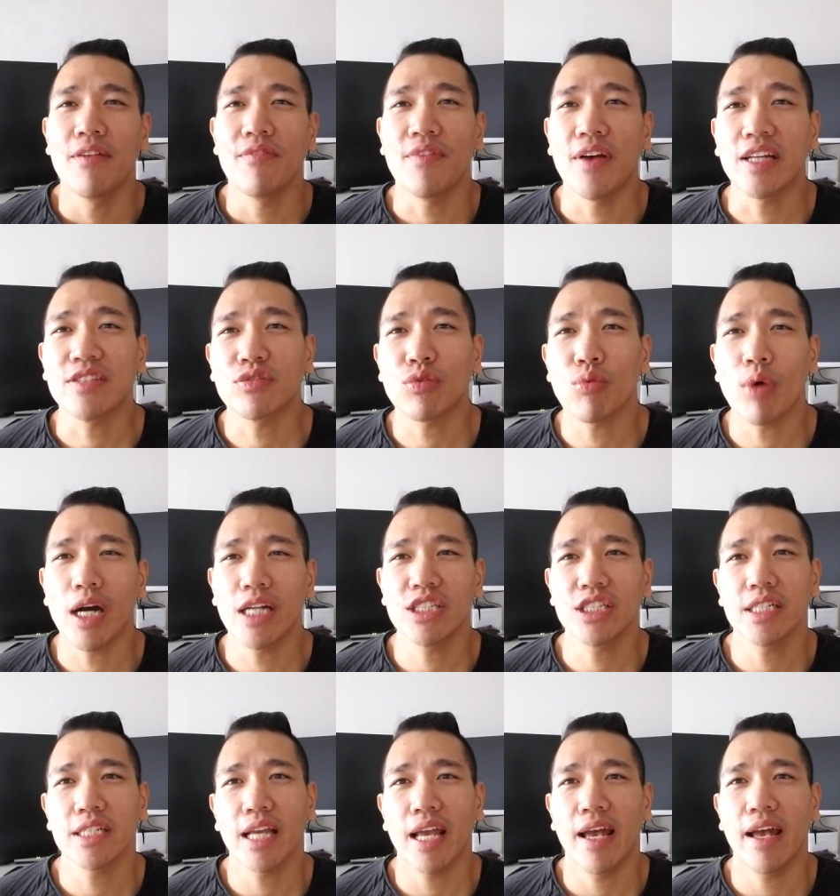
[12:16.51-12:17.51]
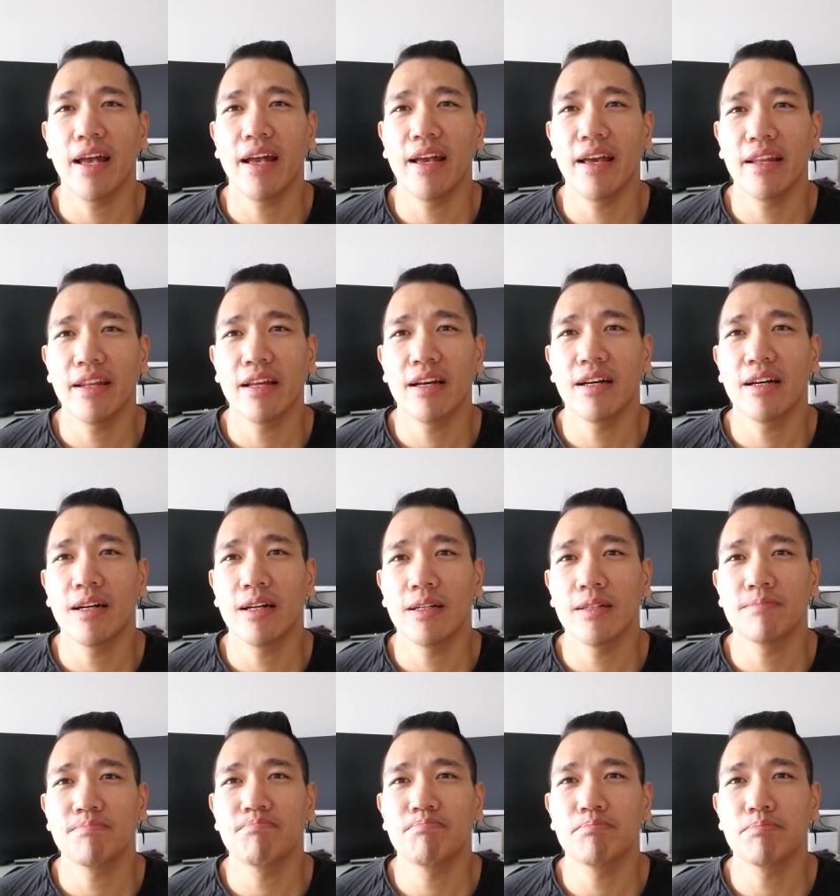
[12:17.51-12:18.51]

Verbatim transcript: Thanks for watching, and uh,